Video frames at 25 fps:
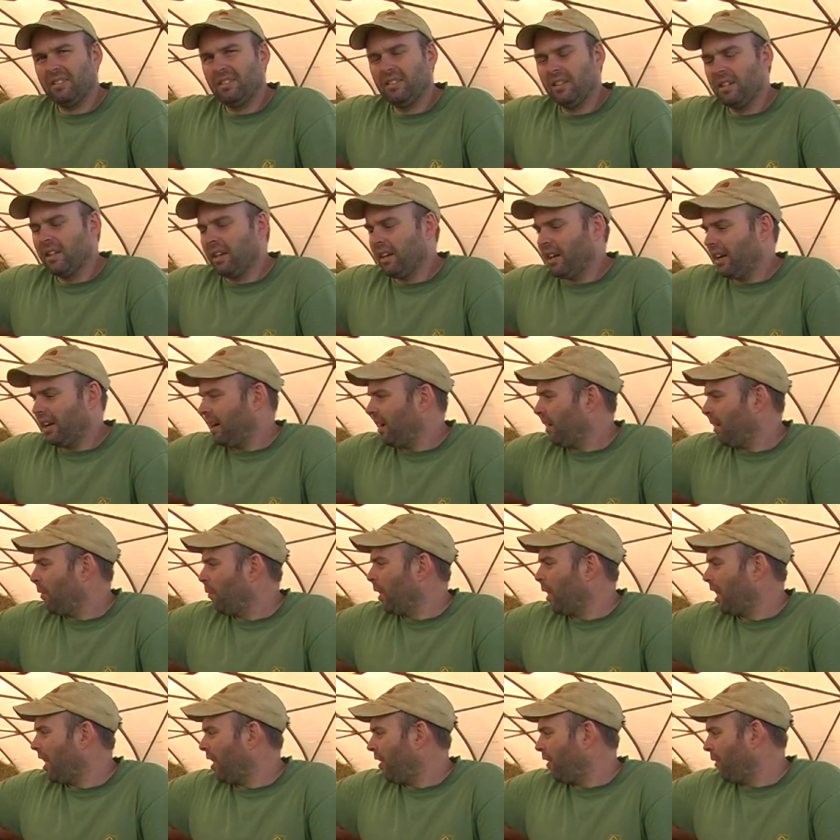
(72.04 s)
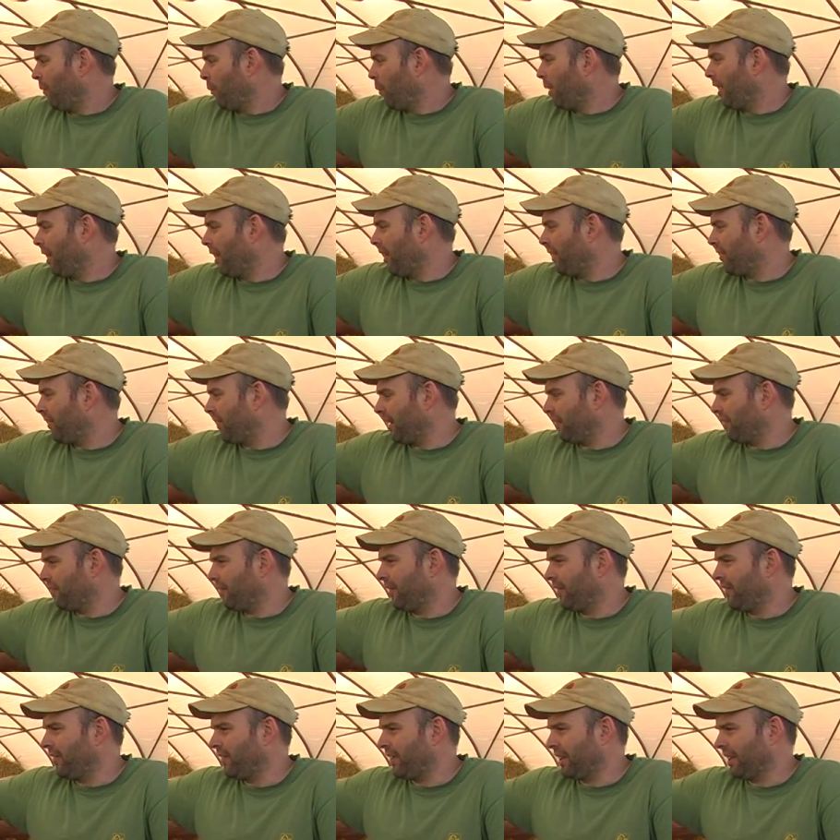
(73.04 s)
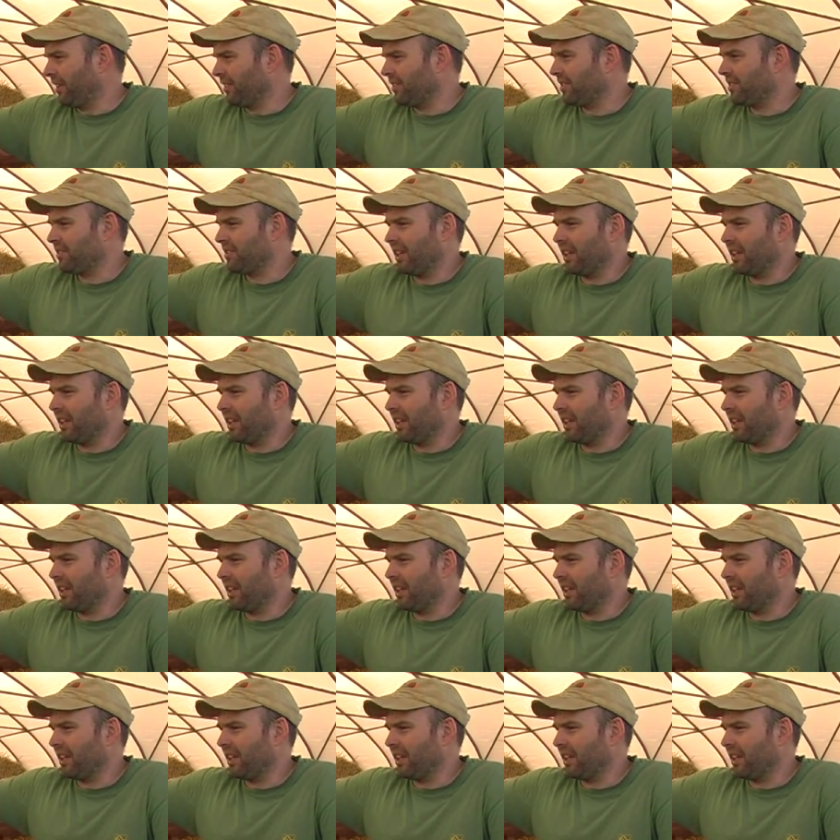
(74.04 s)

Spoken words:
Yeah, well, one of the favorite things